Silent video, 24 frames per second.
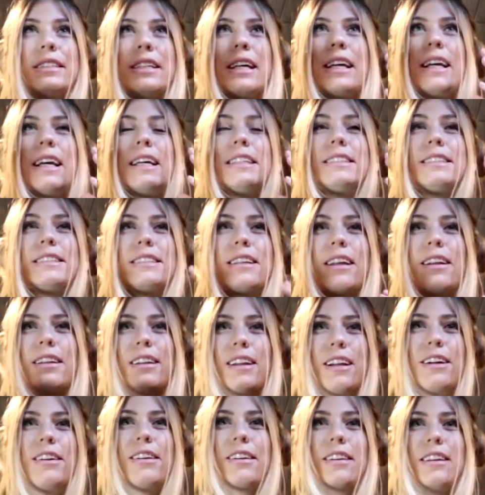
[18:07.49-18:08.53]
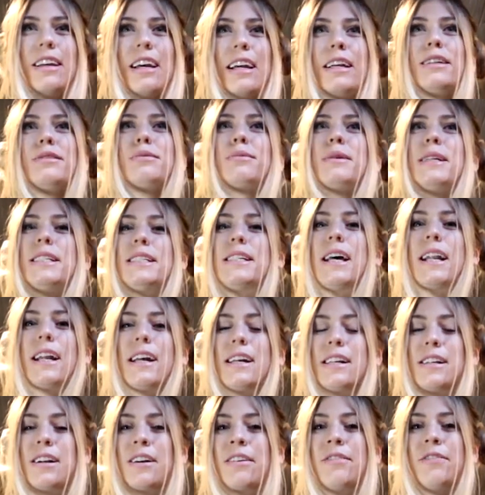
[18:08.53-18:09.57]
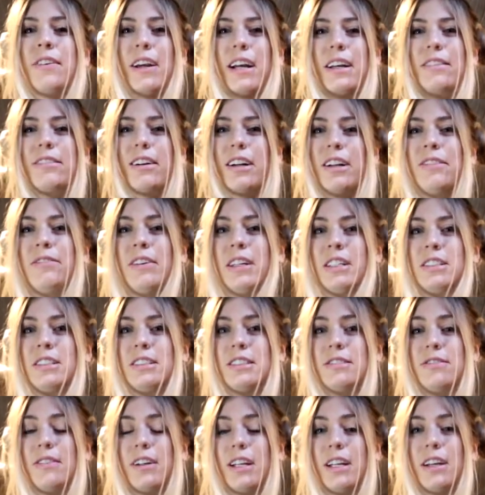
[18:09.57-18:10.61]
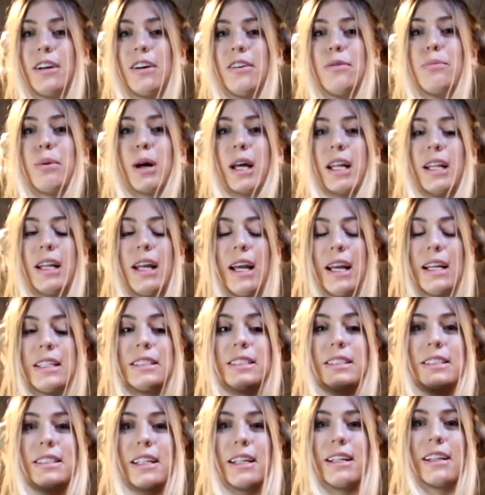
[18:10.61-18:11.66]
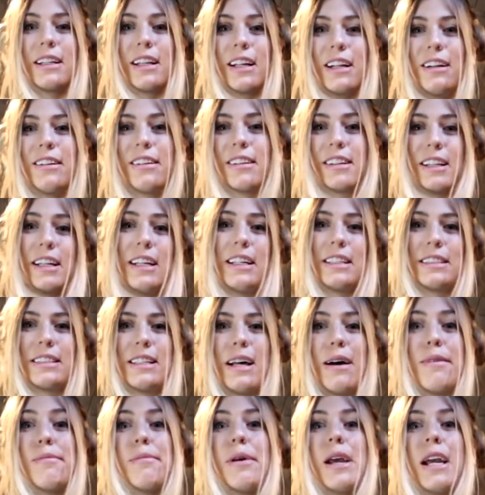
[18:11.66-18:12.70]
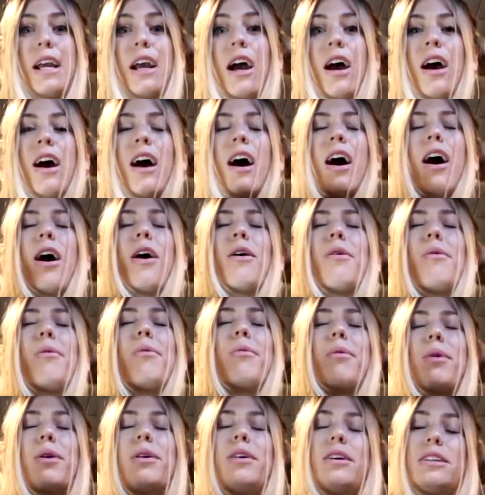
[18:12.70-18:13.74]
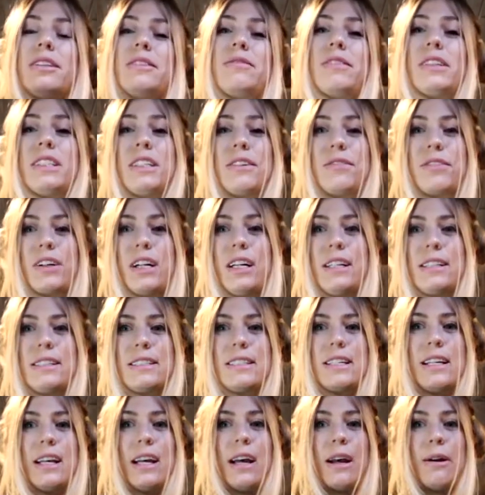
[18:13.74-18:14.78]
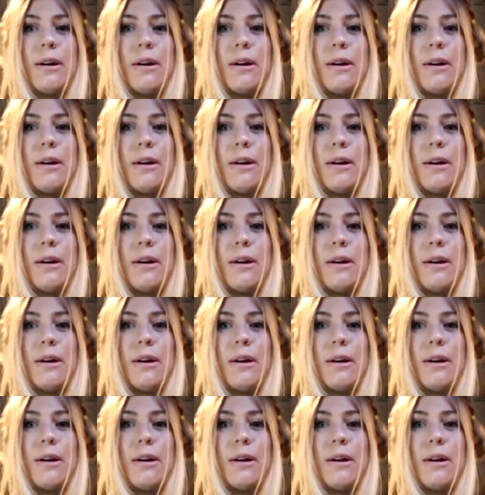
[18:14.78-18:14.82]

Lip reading: Like, it's the little things. We said it in our van renovations video, but it's the little things that make a world of a difference.